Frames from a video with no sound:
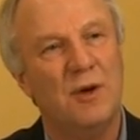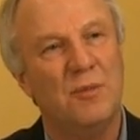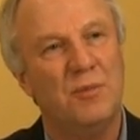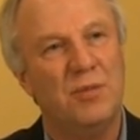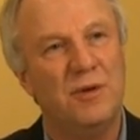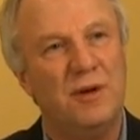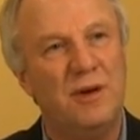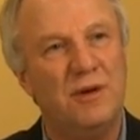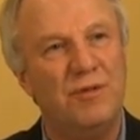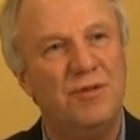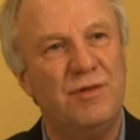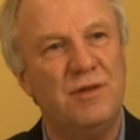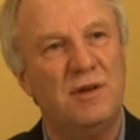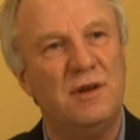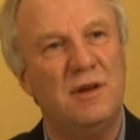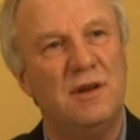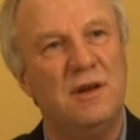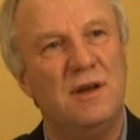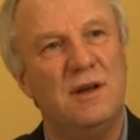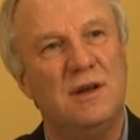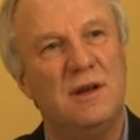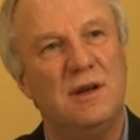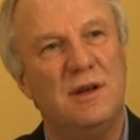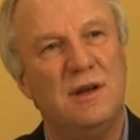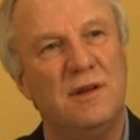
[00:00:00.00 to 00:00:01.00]
But even
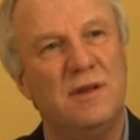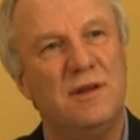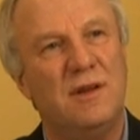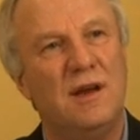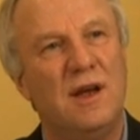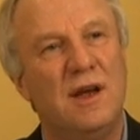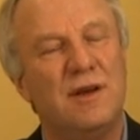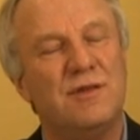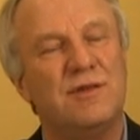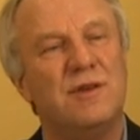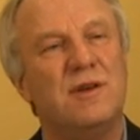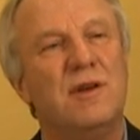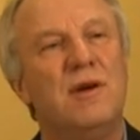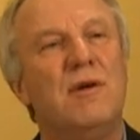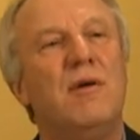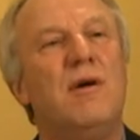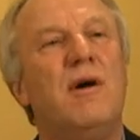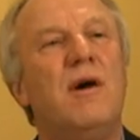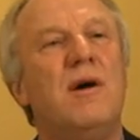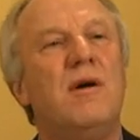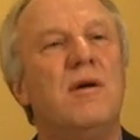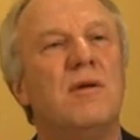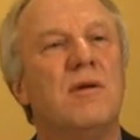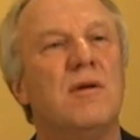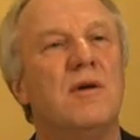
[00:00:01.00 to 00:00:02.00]
in the
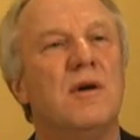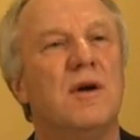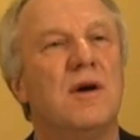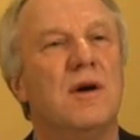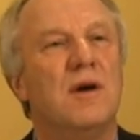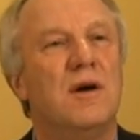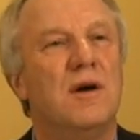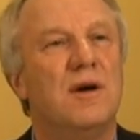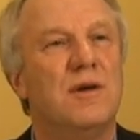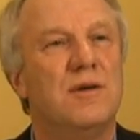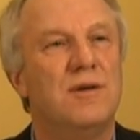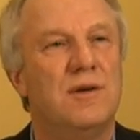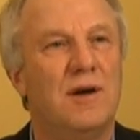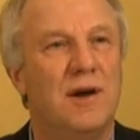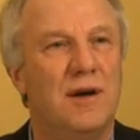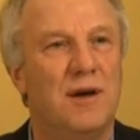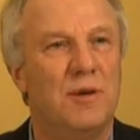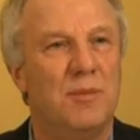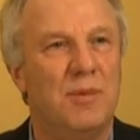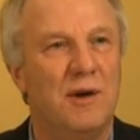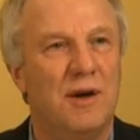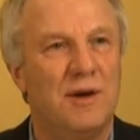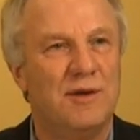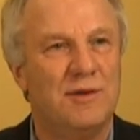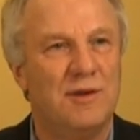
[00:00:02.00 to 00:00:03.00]
SQL
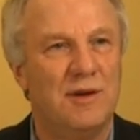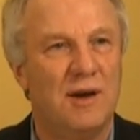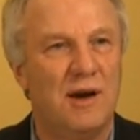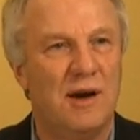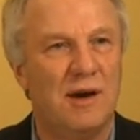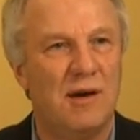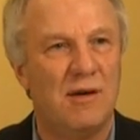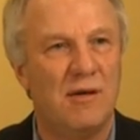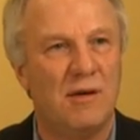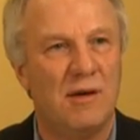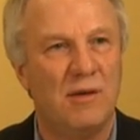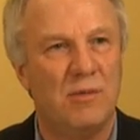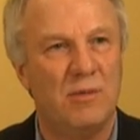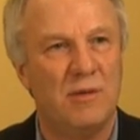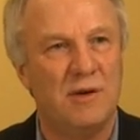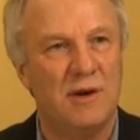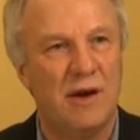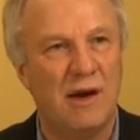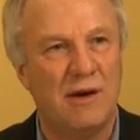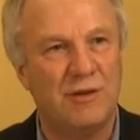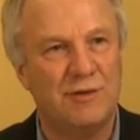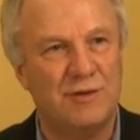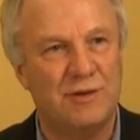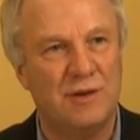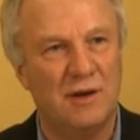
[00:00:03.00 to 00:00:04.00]
database area, we're
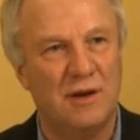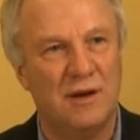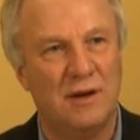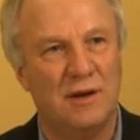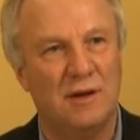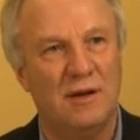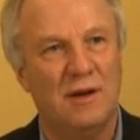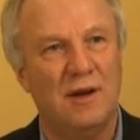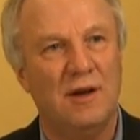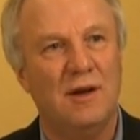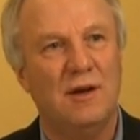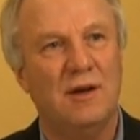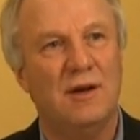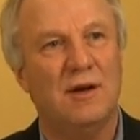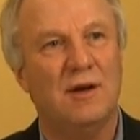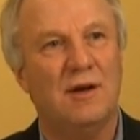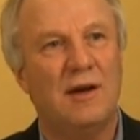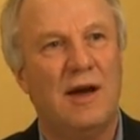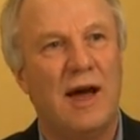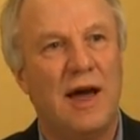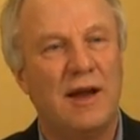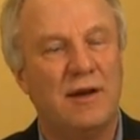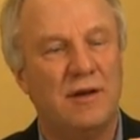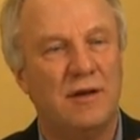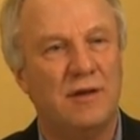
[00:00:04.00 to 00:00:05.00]
now seeing
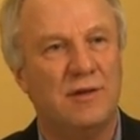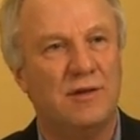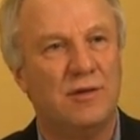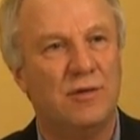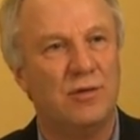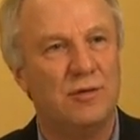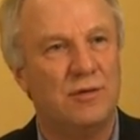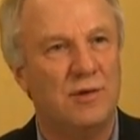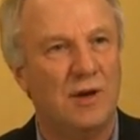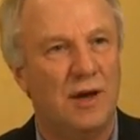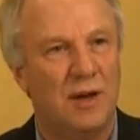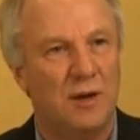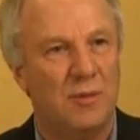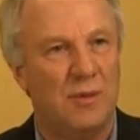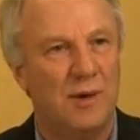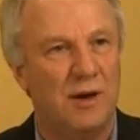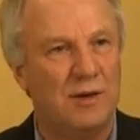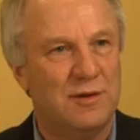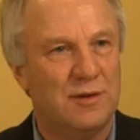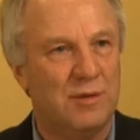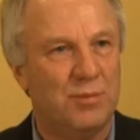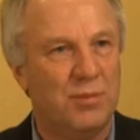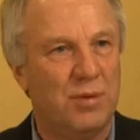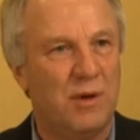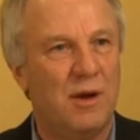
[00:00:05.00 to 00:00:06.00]
analytical
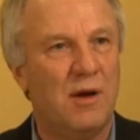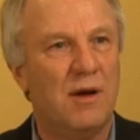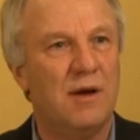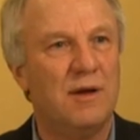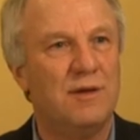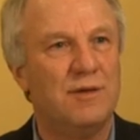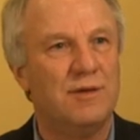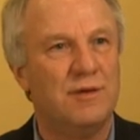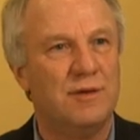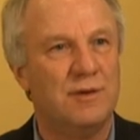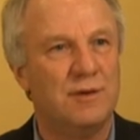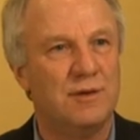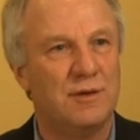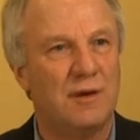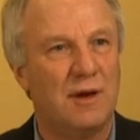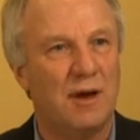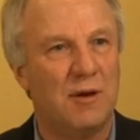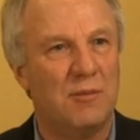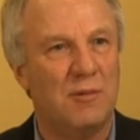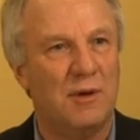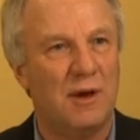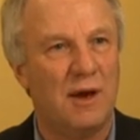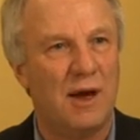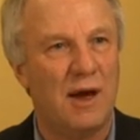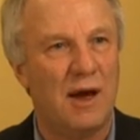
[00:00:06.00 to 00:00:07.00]
database appliances
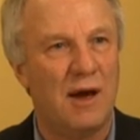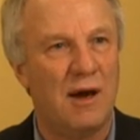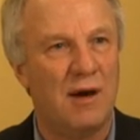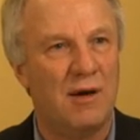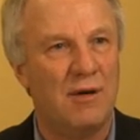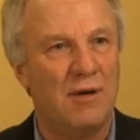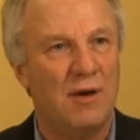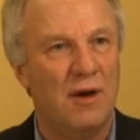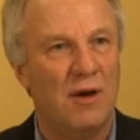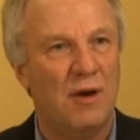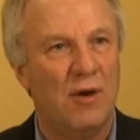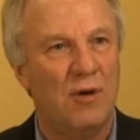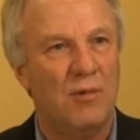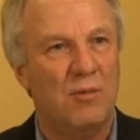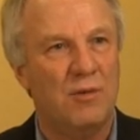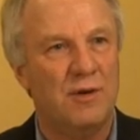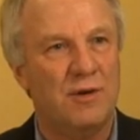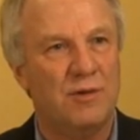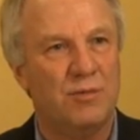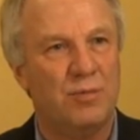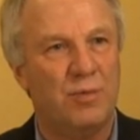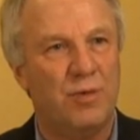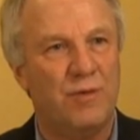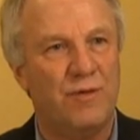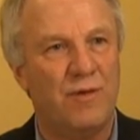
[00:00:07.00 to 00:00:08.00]
coming out,
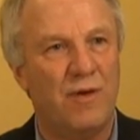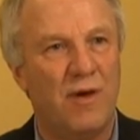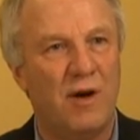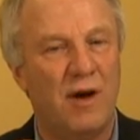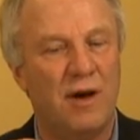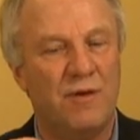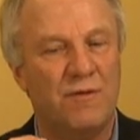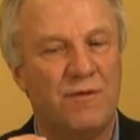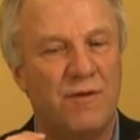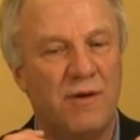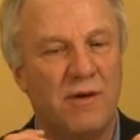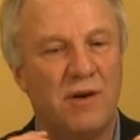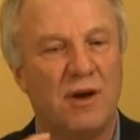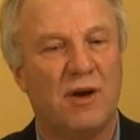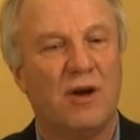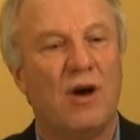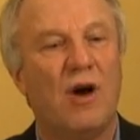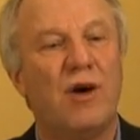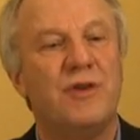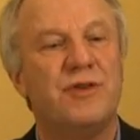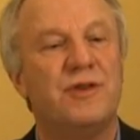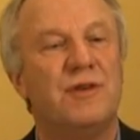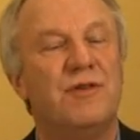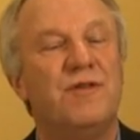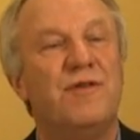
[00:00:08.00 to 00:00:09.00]
which provide very
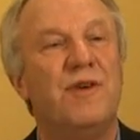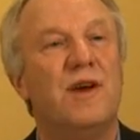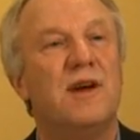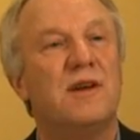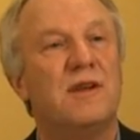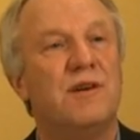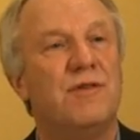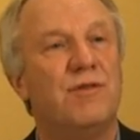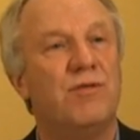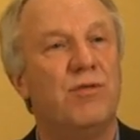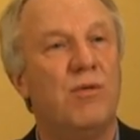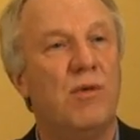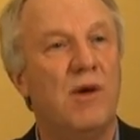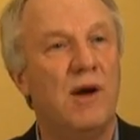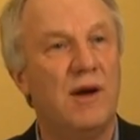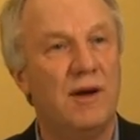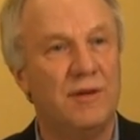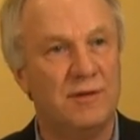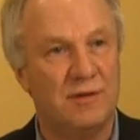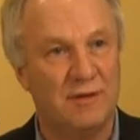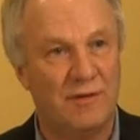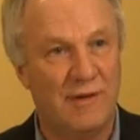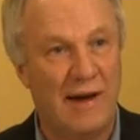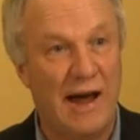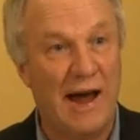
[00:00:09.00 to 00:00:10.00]
cost-effective
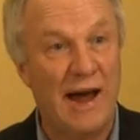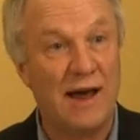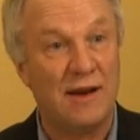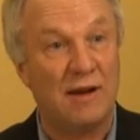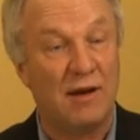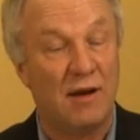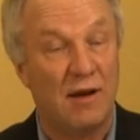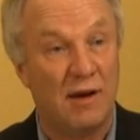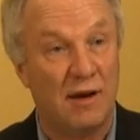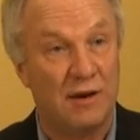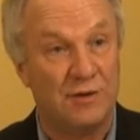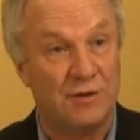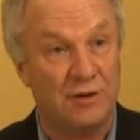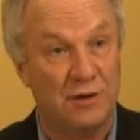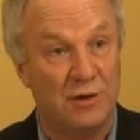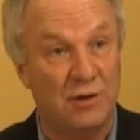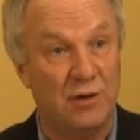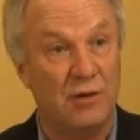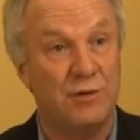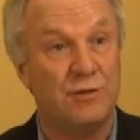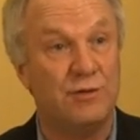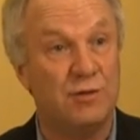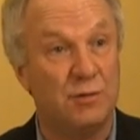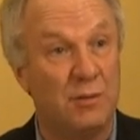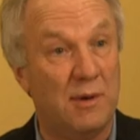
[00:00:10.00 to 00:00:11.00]
ways of analyzing
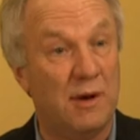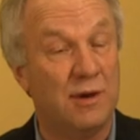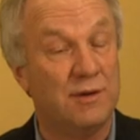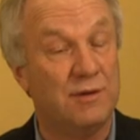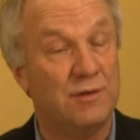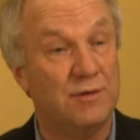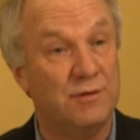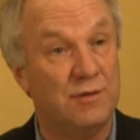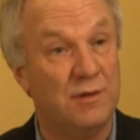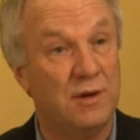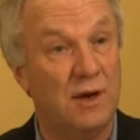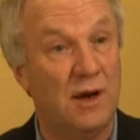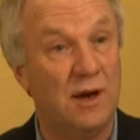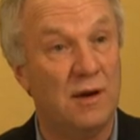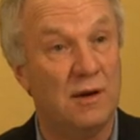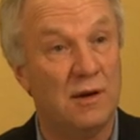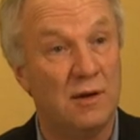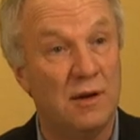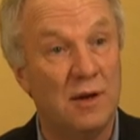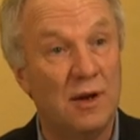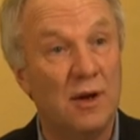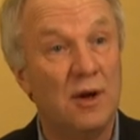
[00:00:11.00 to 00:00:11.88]
huge amounts of data,